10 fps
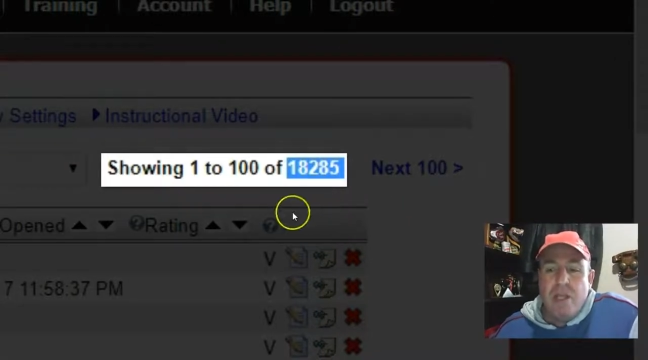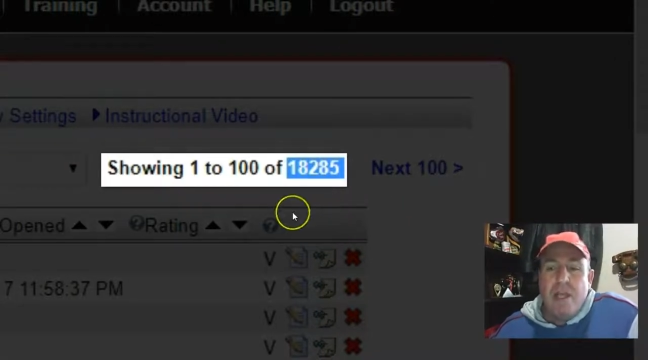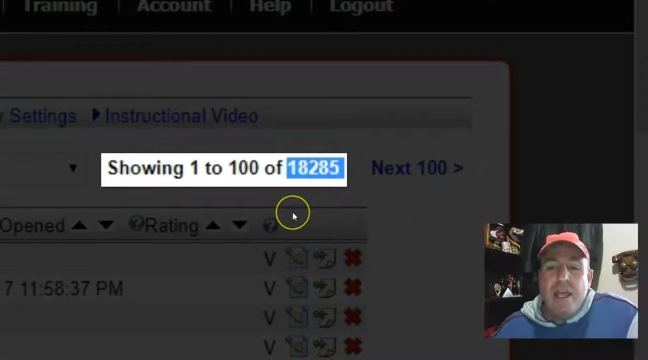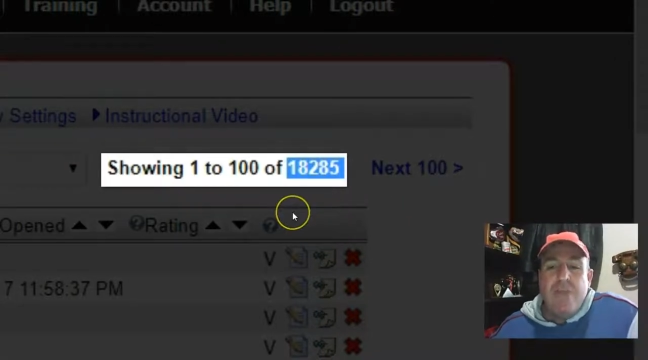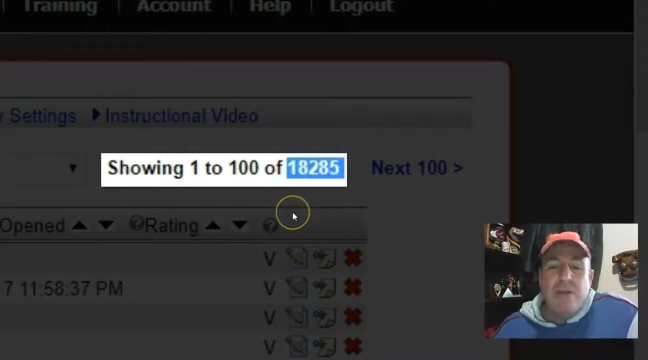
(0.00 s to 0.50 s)

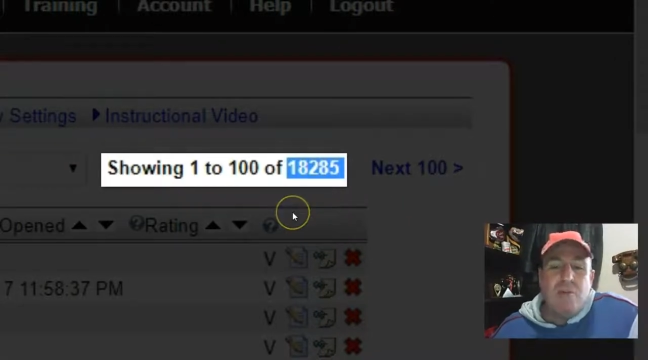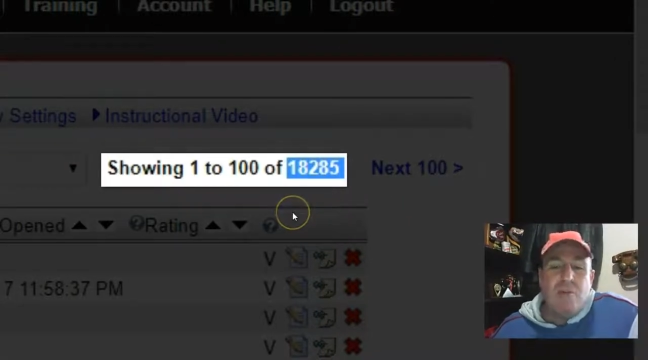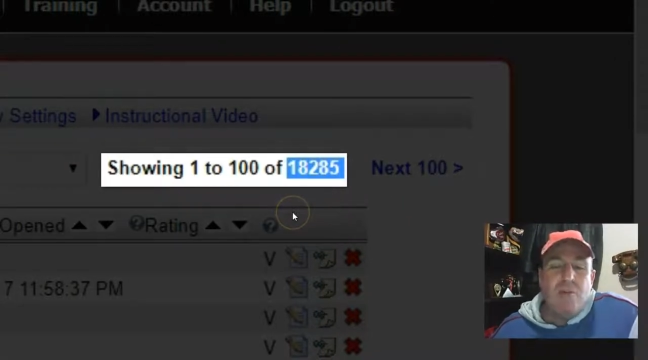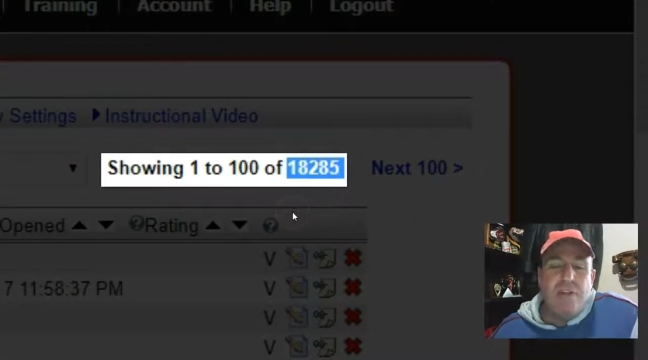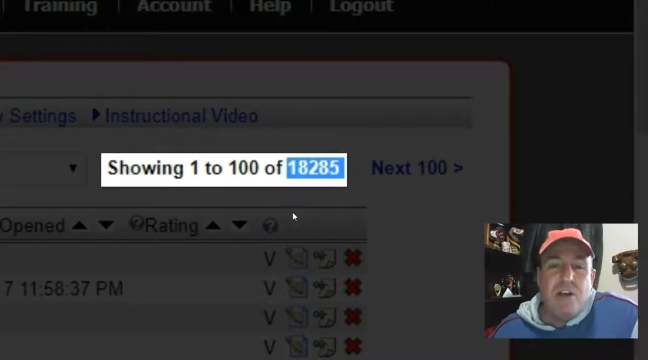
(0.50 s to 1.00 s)
Imagine what
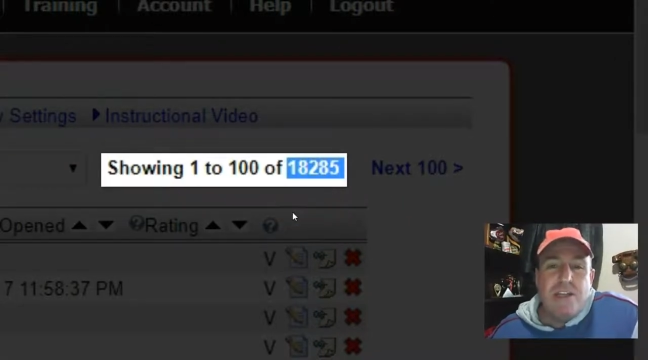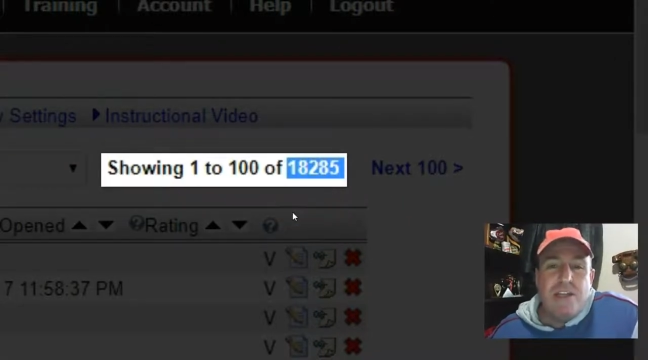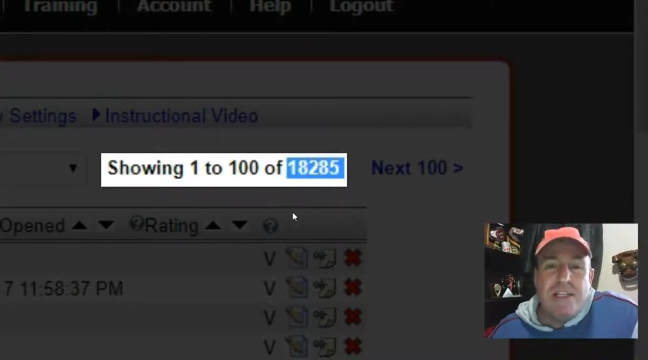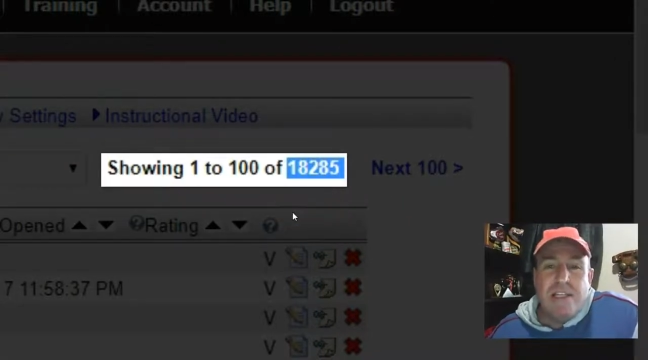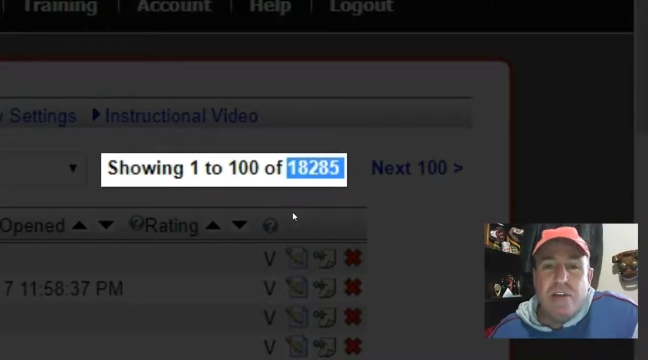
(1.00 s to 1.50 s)
those leads
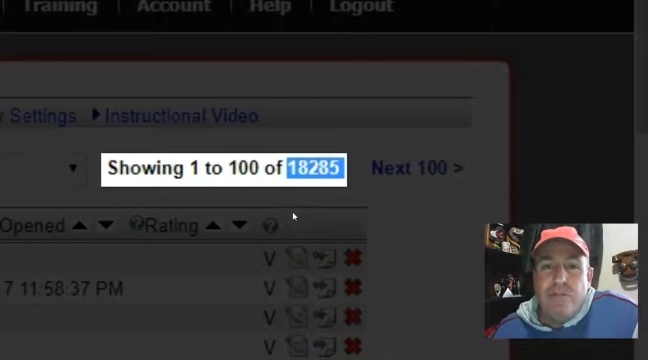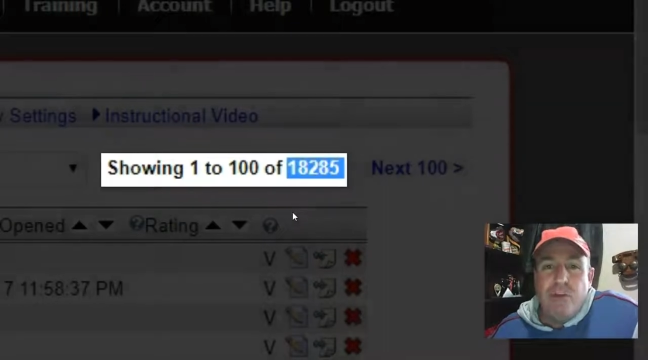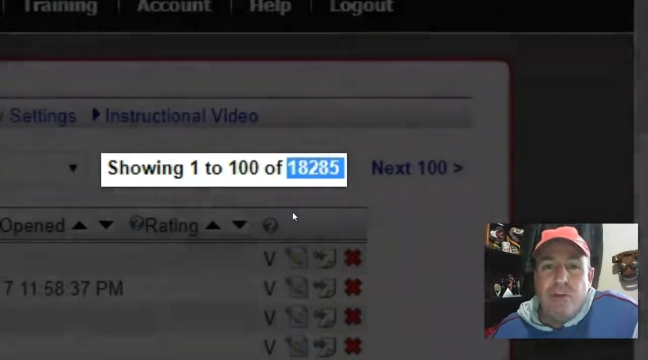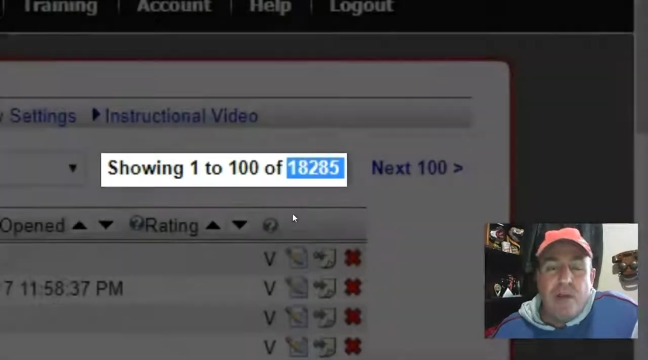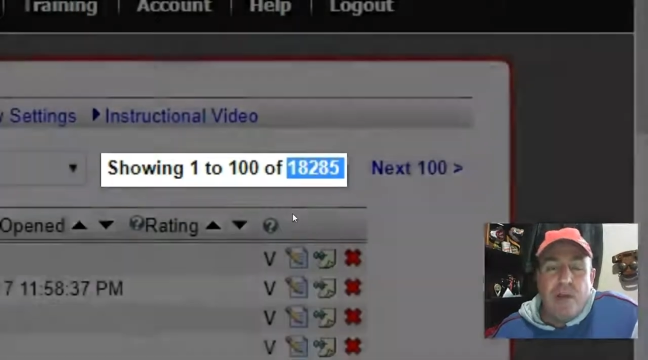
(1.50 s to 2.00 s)
can do for your
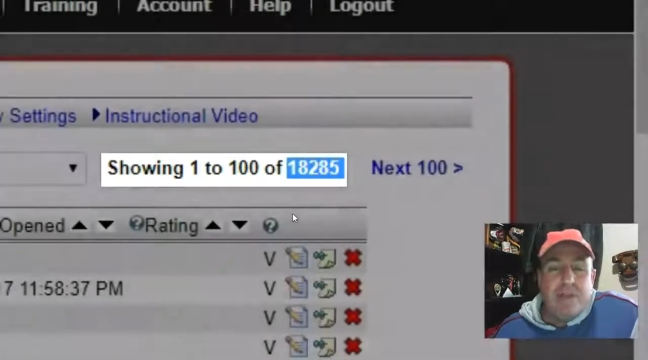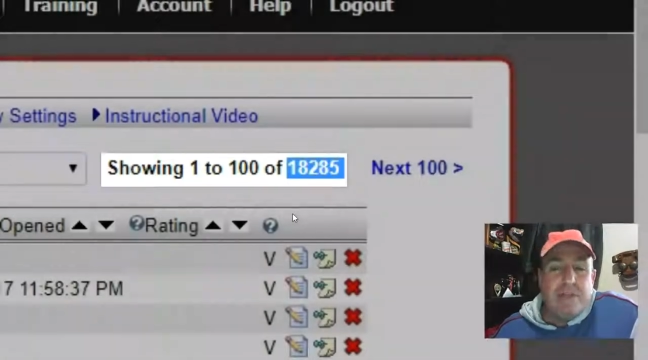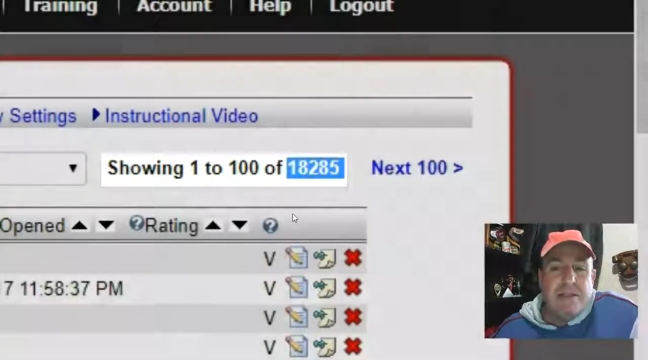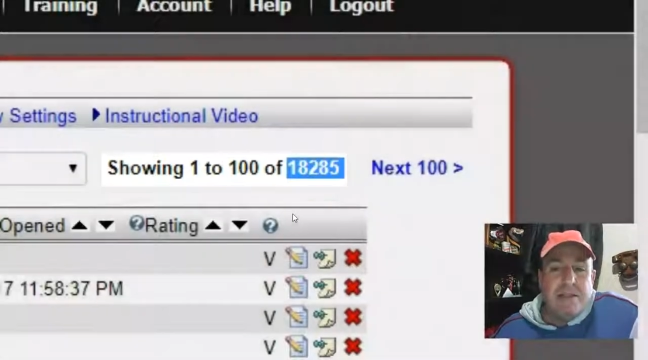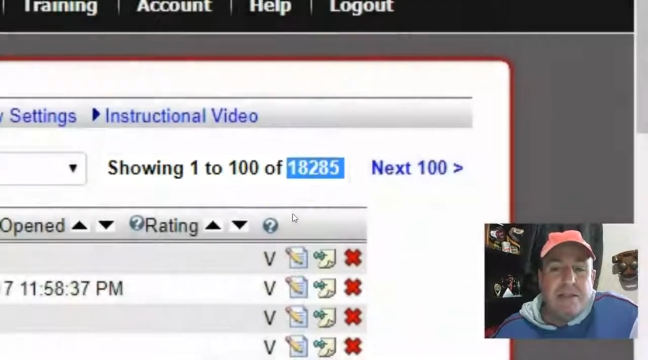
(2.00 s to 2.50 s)
online
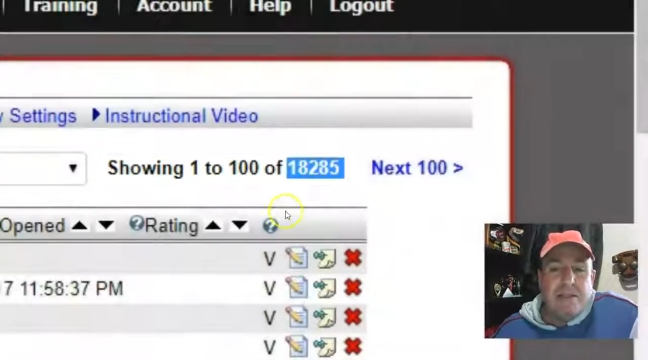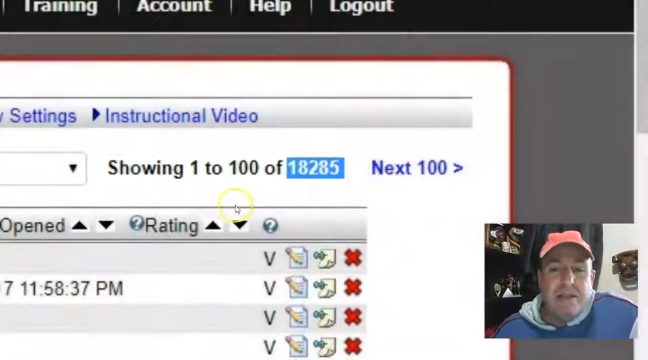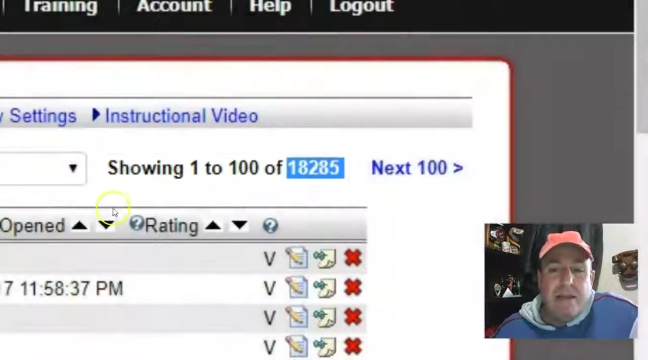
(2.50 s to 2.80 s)
business.